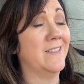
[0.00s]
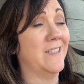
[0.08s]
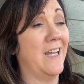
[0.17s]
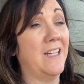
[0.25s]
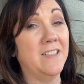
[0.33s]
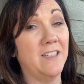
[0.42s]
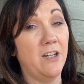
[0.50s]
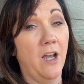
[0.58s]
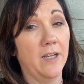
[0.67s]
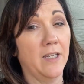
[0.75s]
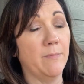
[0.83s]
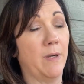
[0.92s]
Today I did
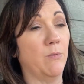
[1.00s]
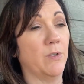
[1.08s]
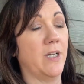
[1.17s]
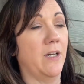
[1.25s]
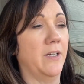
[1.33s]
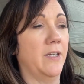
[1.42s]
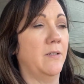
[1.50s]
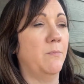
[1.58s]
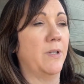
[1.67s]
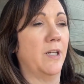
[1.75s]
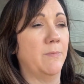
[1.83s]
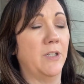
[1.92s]
not get my workout in,
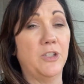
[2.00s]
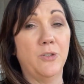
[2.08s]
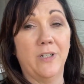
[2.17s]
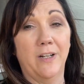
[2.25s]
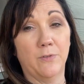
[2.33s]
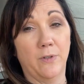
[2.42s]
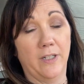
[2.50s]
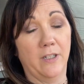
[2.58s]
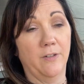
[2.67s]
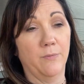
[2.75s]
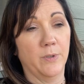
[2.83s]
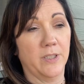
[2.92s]
but I'm going to do it after I get
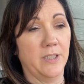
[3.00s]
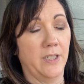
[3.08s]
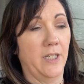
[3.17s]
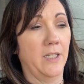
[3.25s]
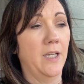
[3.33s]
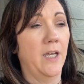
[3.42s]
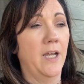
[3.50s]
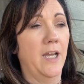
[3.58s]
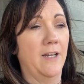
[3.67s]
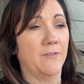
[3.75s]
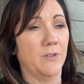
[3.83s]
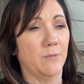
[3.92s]
off work today.
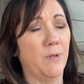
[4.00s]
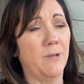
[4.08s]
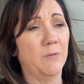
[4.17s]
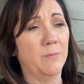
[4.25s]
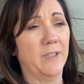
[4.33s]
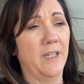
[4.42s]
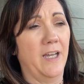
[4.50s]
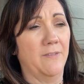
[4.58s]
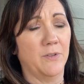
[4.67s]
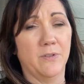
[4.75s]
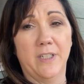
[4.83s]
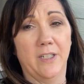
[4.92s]
After Probably
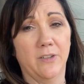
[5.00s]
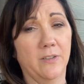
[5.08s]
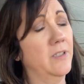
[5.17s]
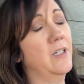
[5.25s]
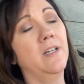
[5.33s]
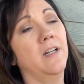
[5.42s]
after dinner.